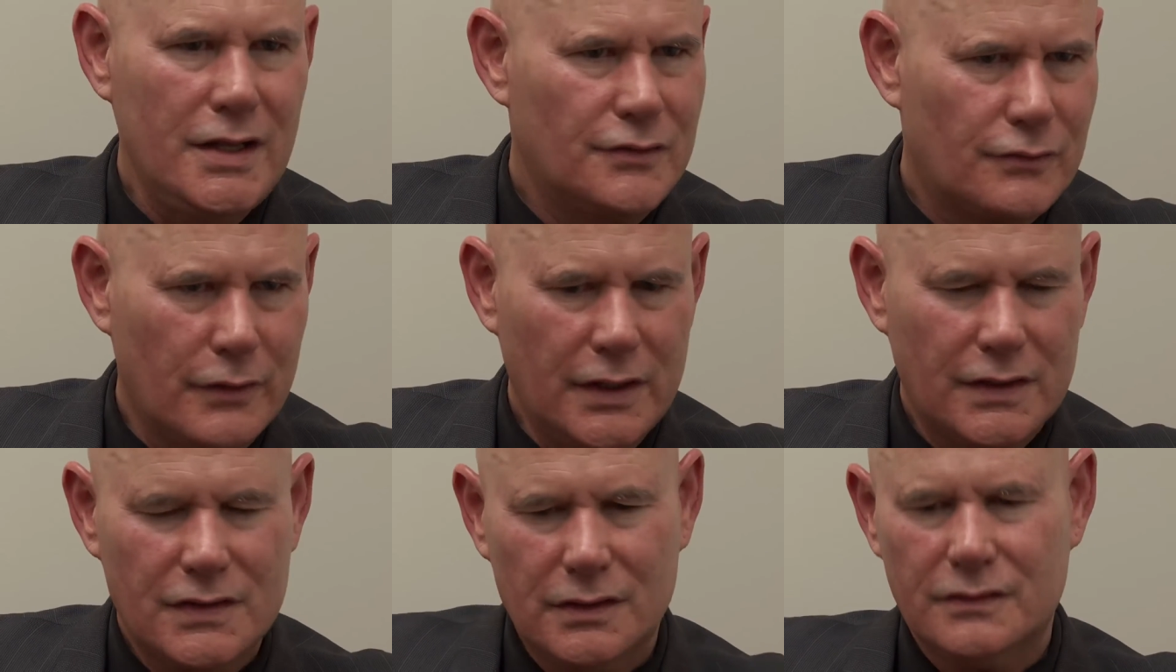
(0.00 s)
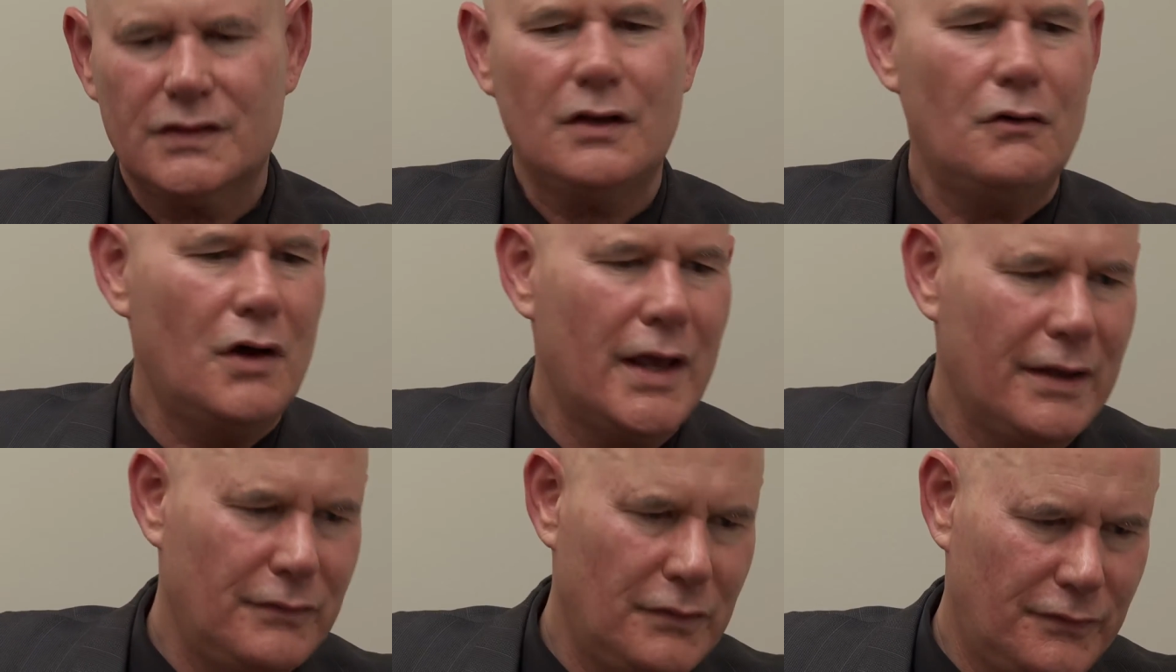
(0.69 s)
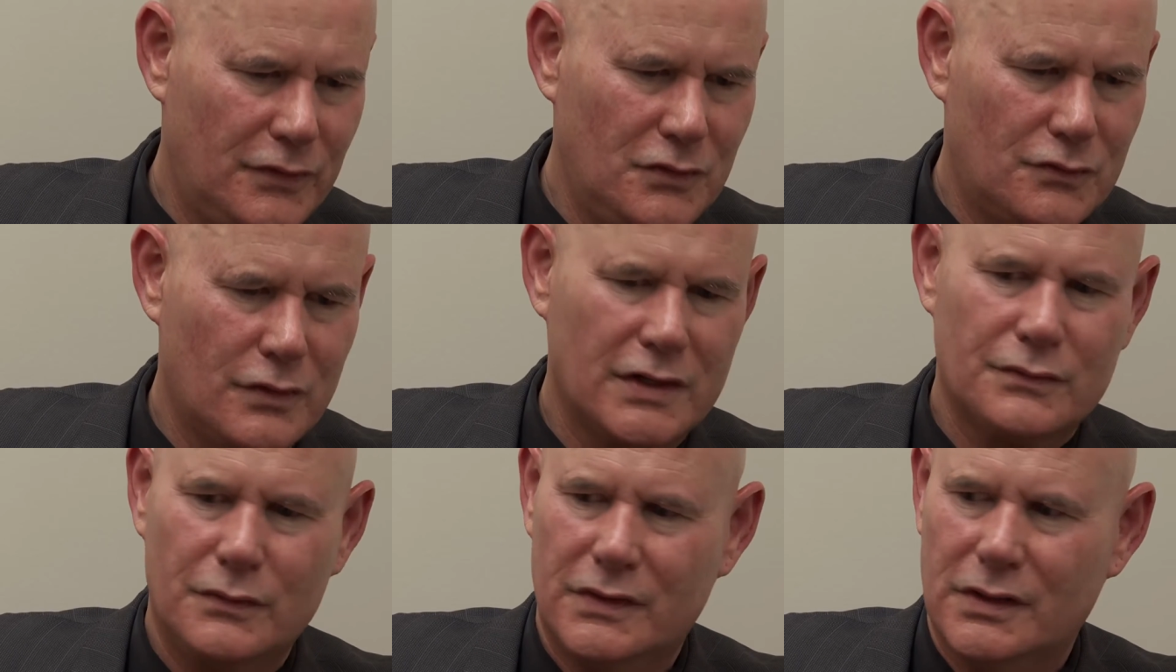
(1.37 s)
he drinks it. So I have a few
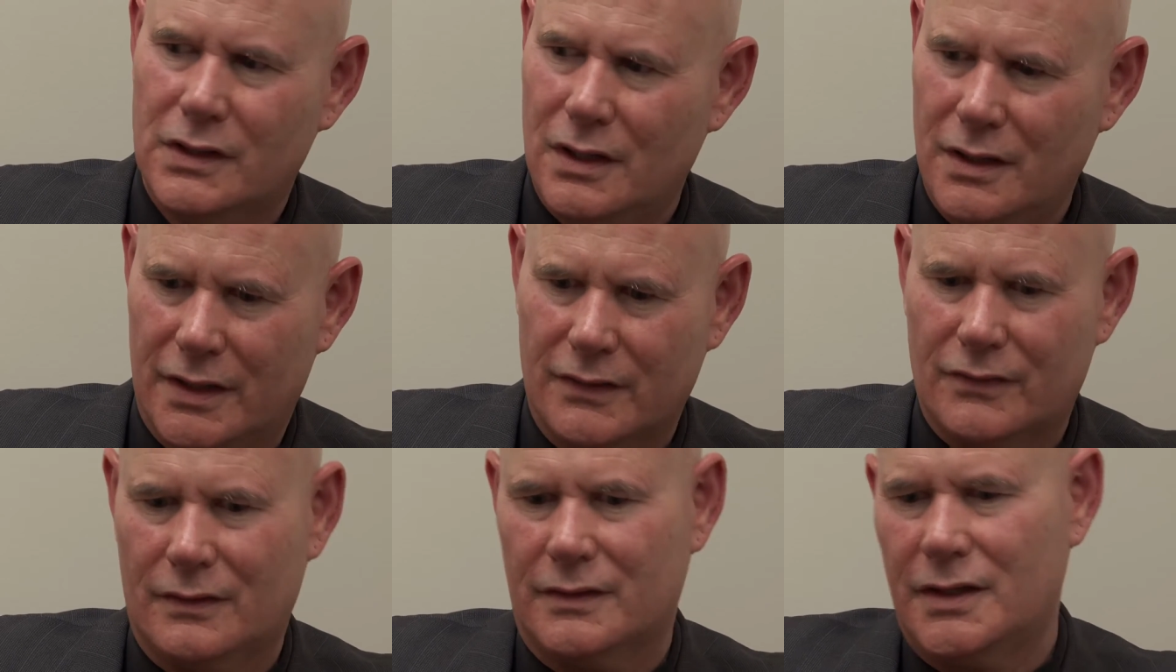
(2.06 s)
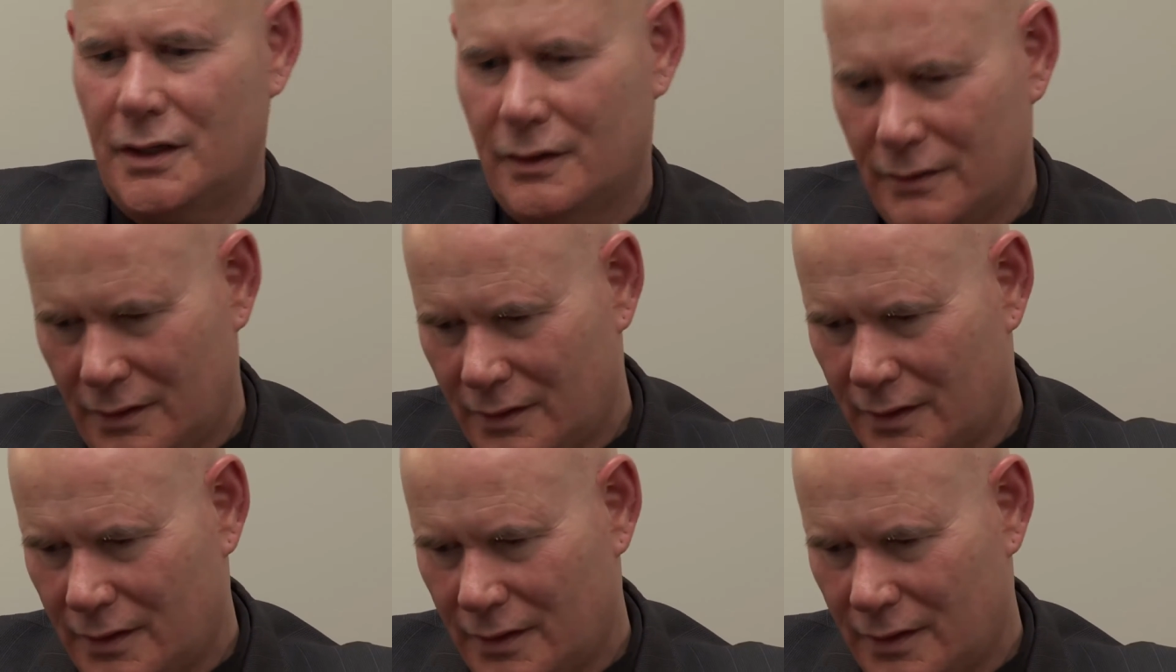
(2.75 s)
drinks with clients, so, you know,